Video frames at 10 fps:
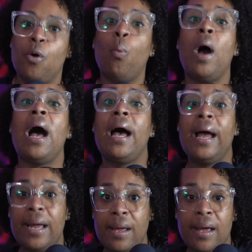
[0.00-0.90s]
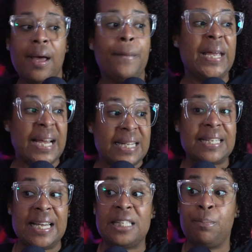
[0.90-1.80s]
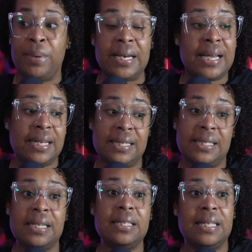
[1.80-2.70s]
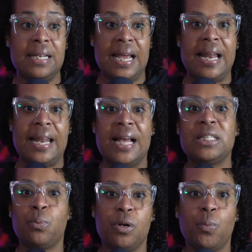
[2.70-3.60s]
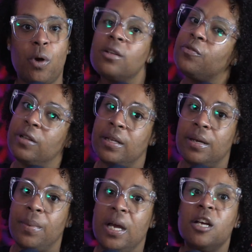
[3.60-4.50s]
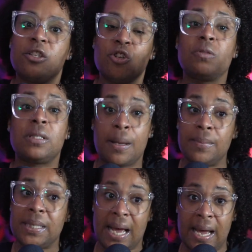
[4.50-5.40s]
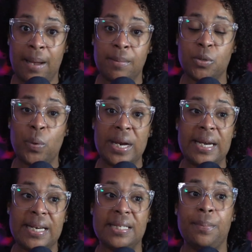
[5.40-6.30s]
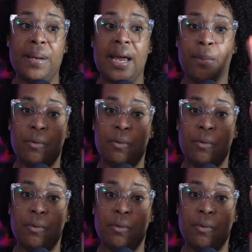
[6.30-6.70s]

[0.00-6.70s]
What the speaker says: Why? Because it's been consistent and that's what works for them. So sometimes we need to be able